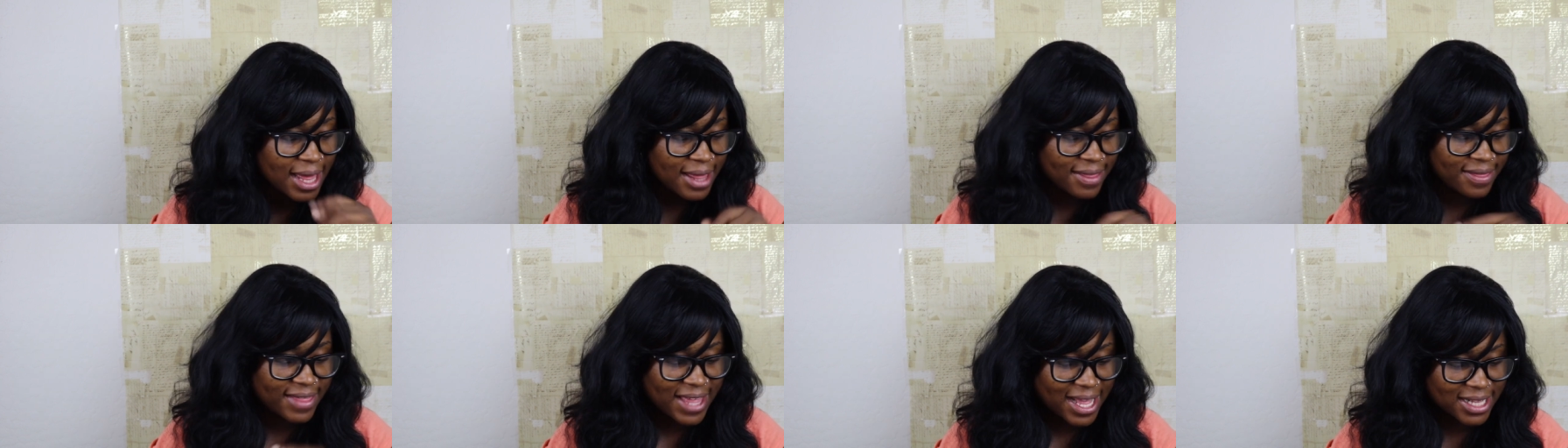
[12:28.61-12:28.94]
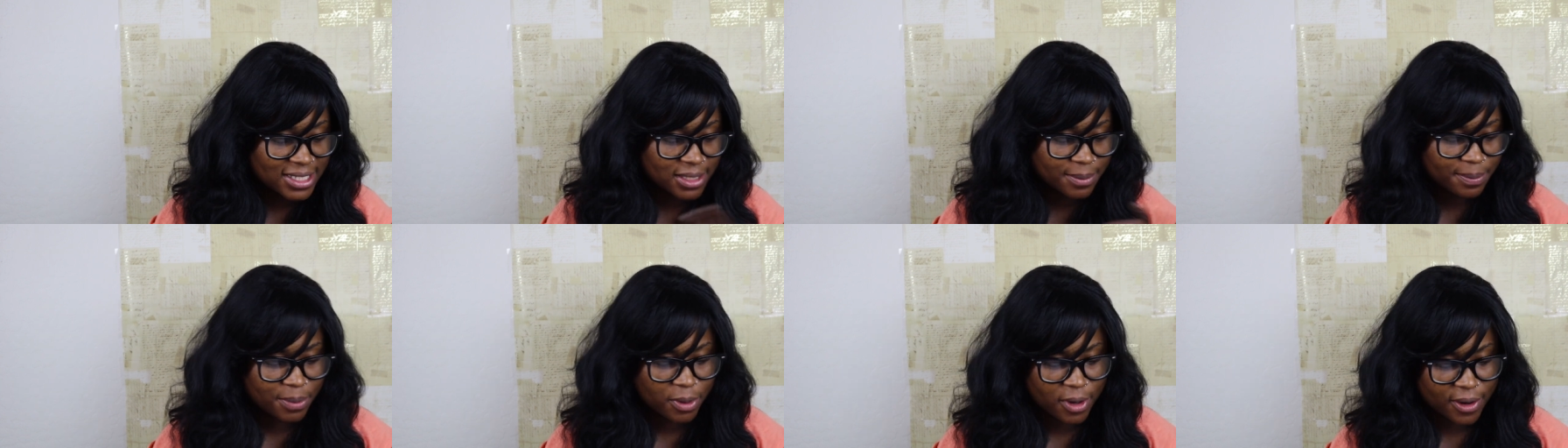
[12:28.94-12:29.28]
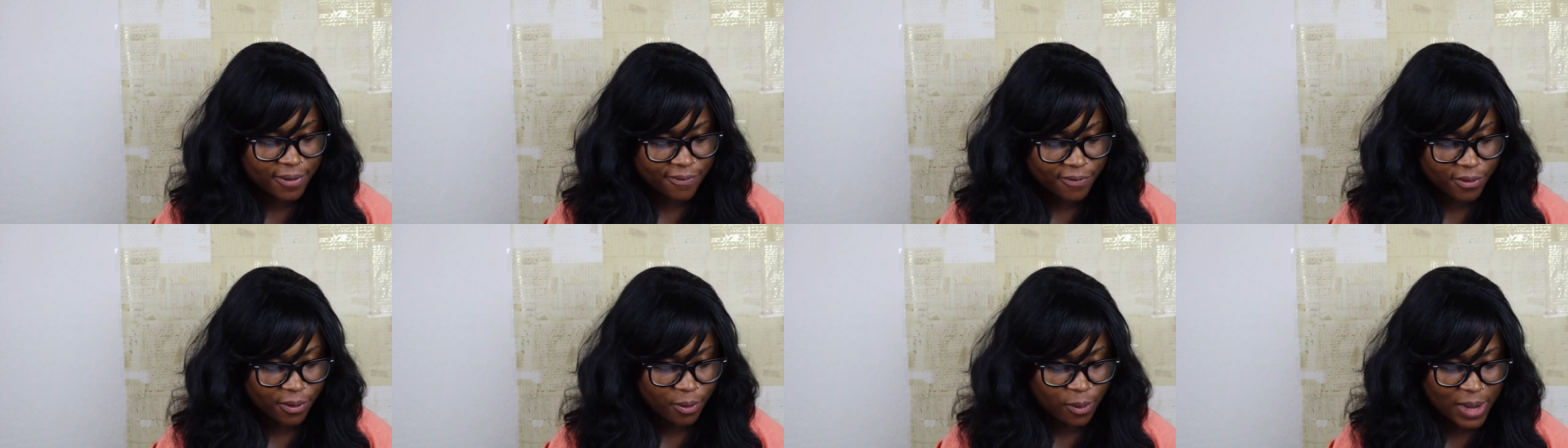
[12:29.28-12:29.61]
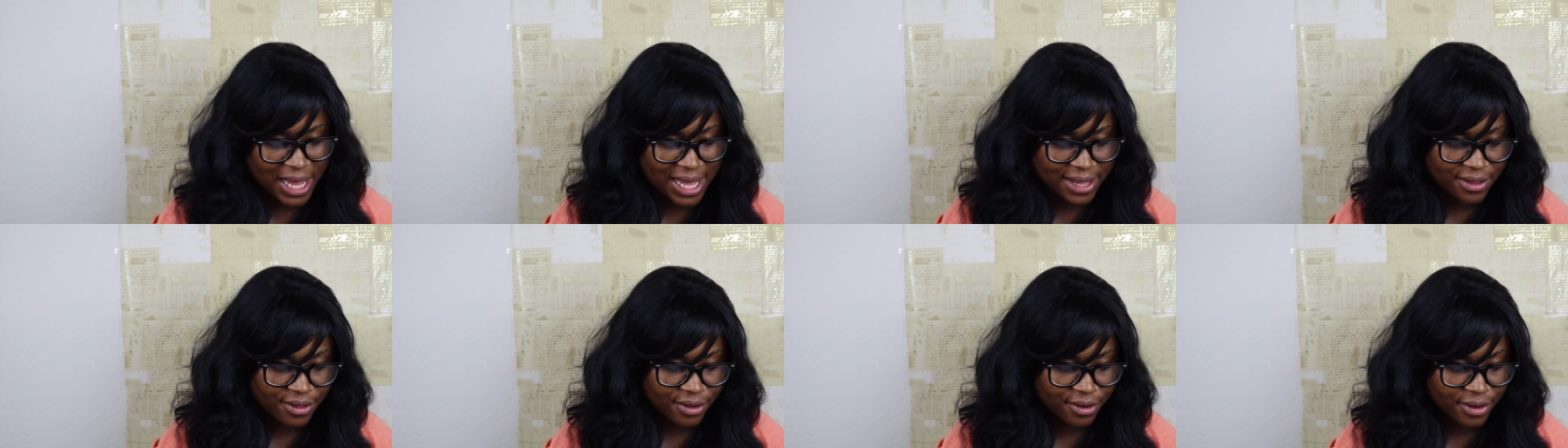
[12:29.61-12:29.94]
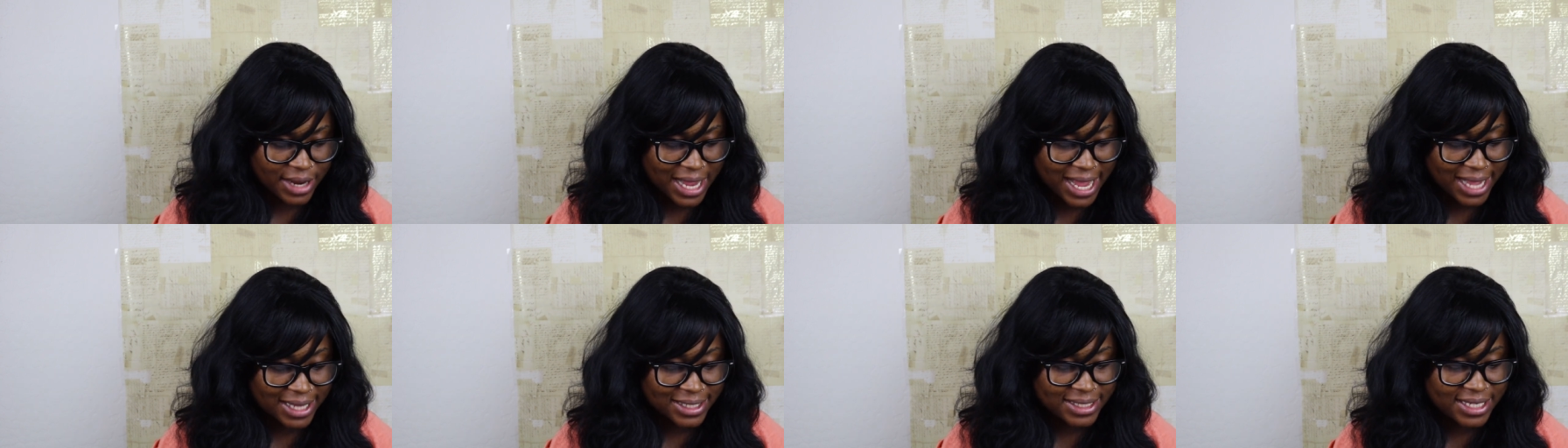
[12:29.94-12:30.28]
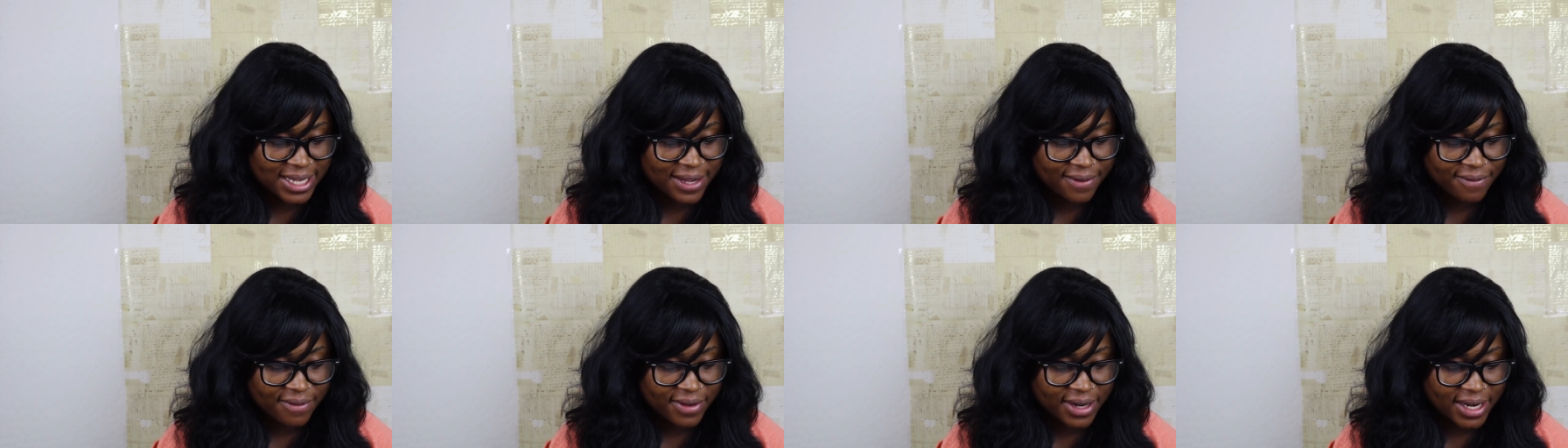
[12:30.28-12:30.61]
that's important for weather.
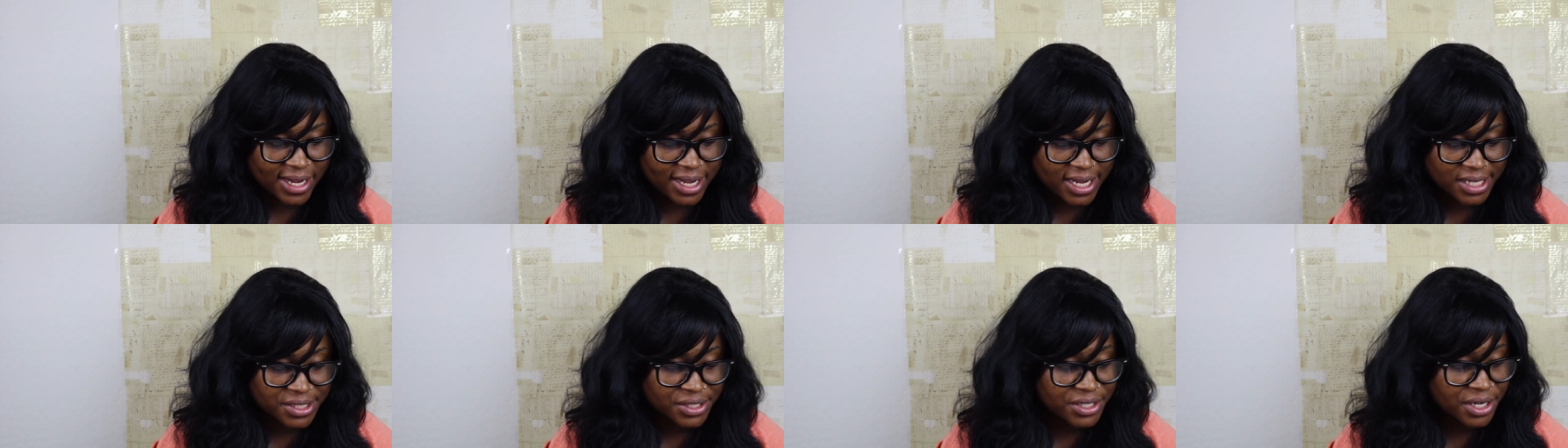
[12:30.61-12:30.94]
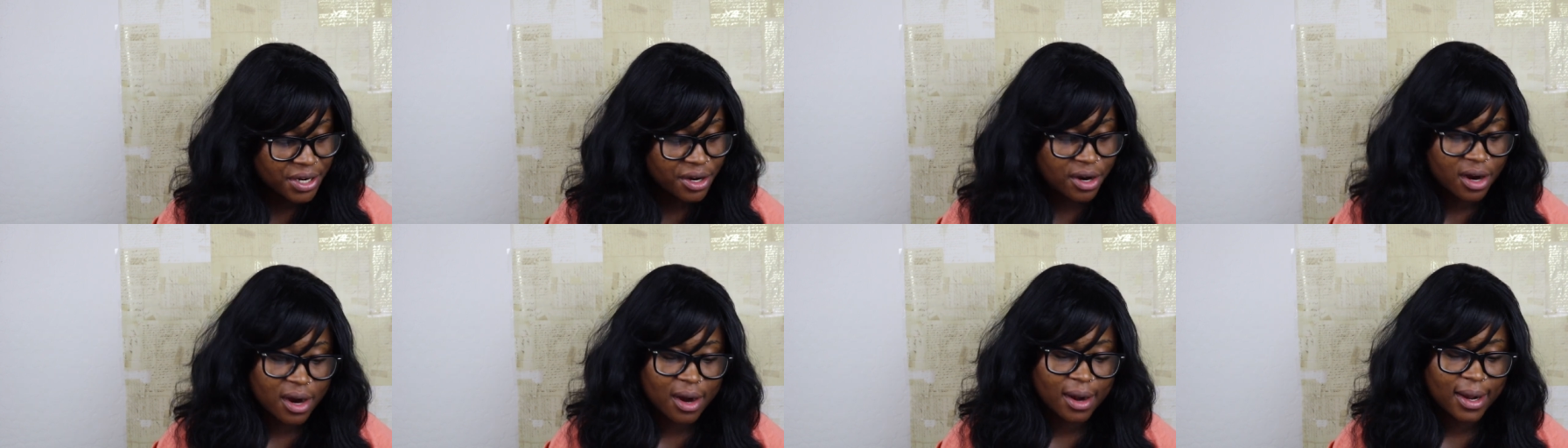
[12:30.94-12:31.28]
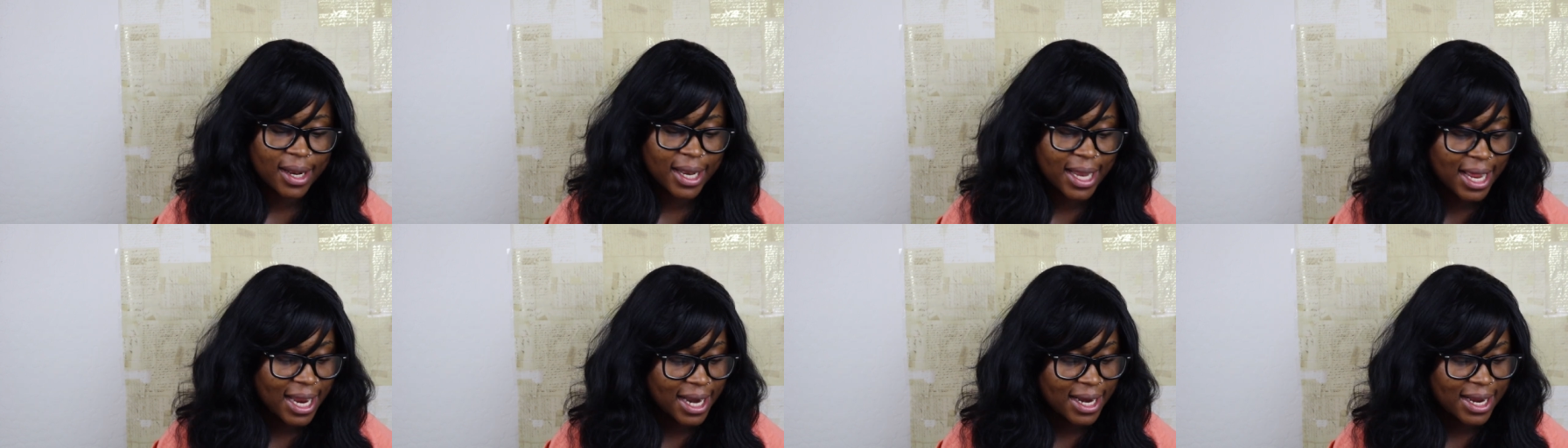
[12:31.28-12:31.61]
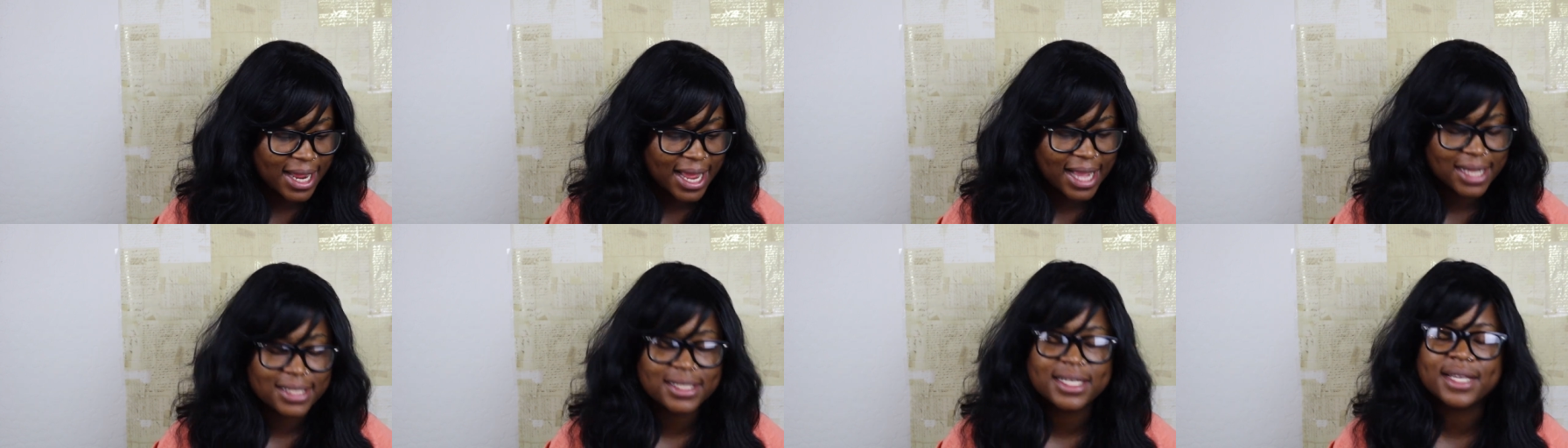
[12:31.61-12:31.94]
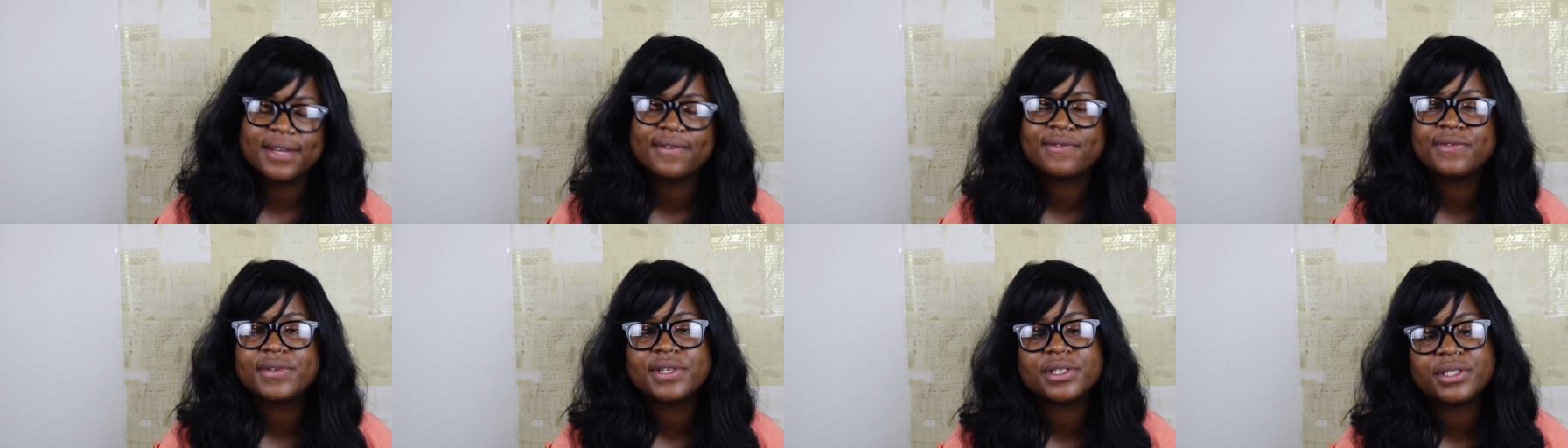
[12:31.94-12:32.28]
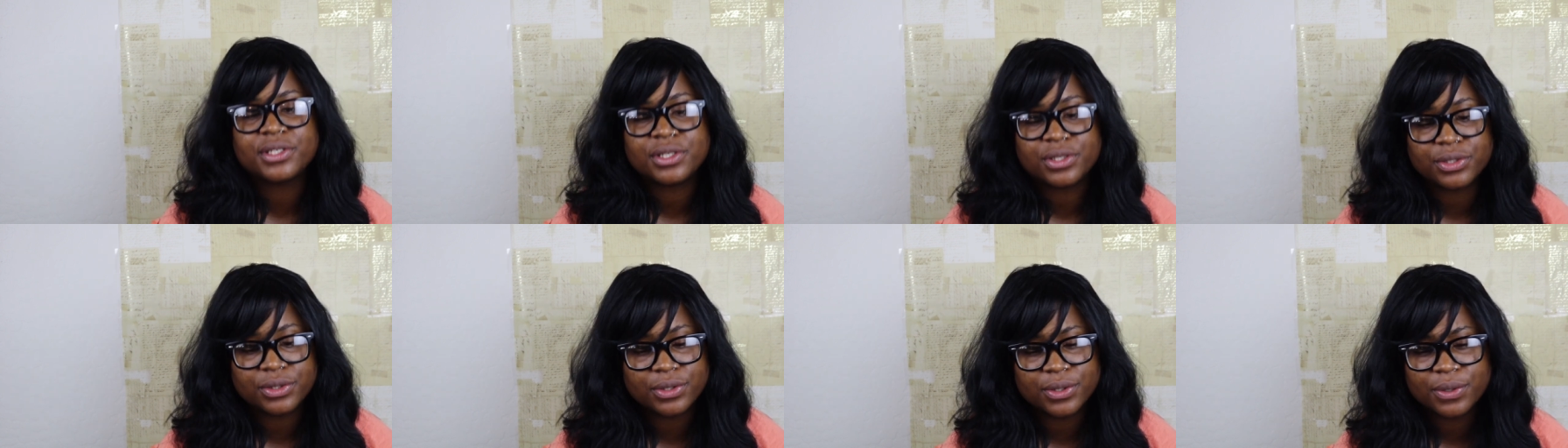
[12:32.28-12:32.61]
Activities, there are a lot of
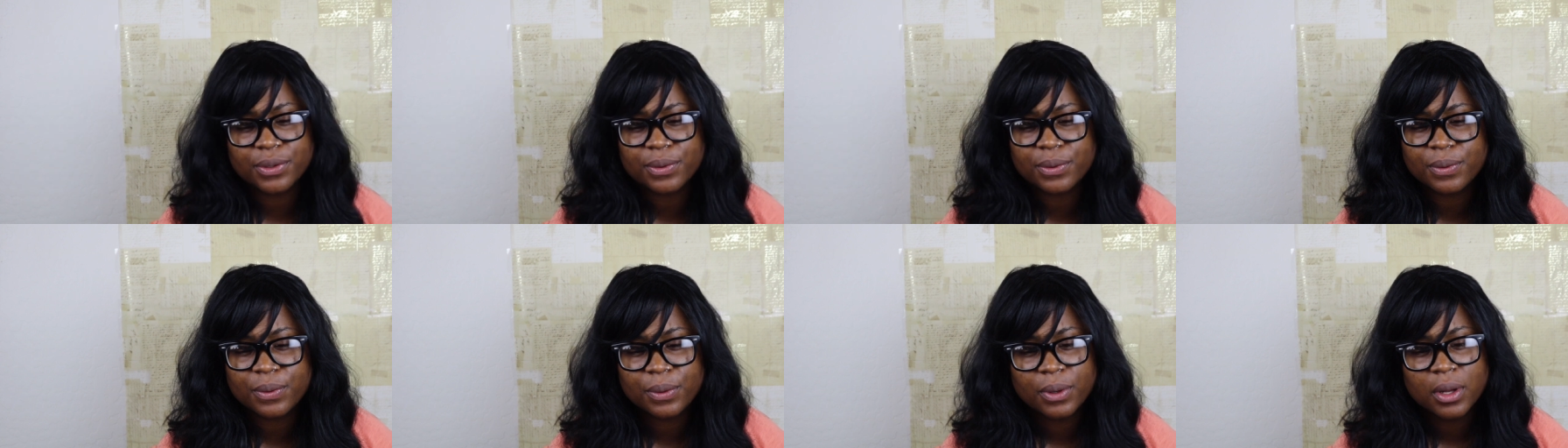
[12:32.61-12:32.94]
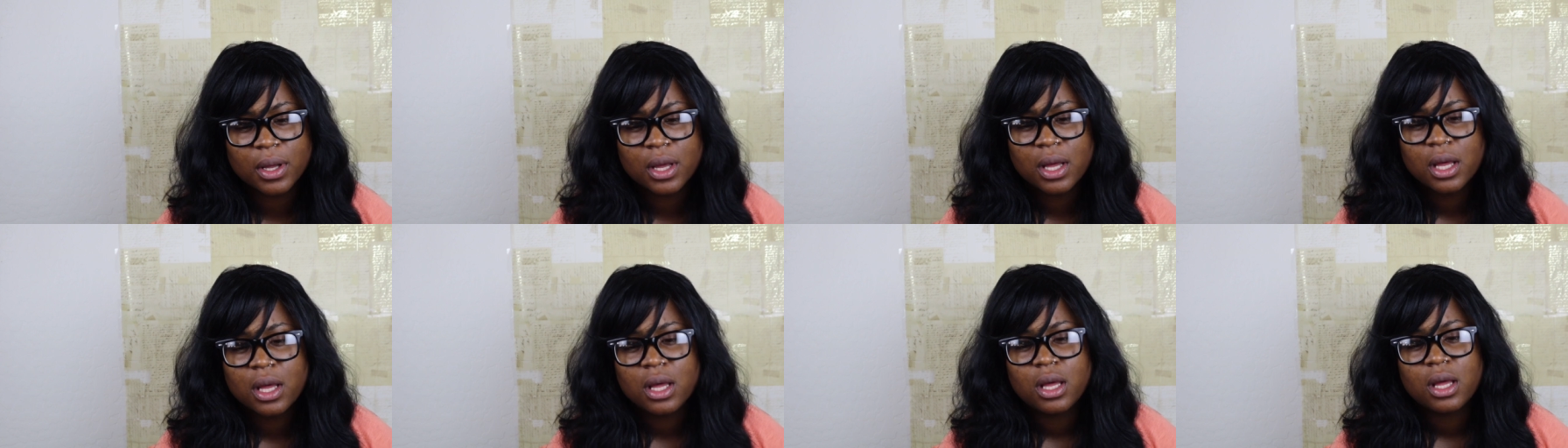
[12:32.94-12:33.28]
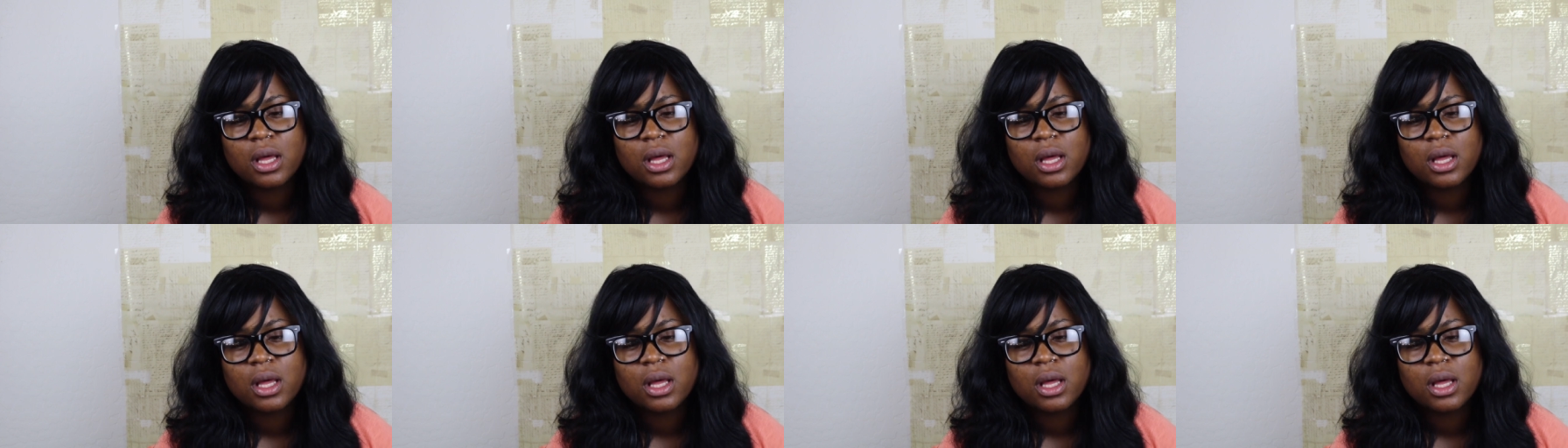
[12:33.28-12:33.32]
activities to do.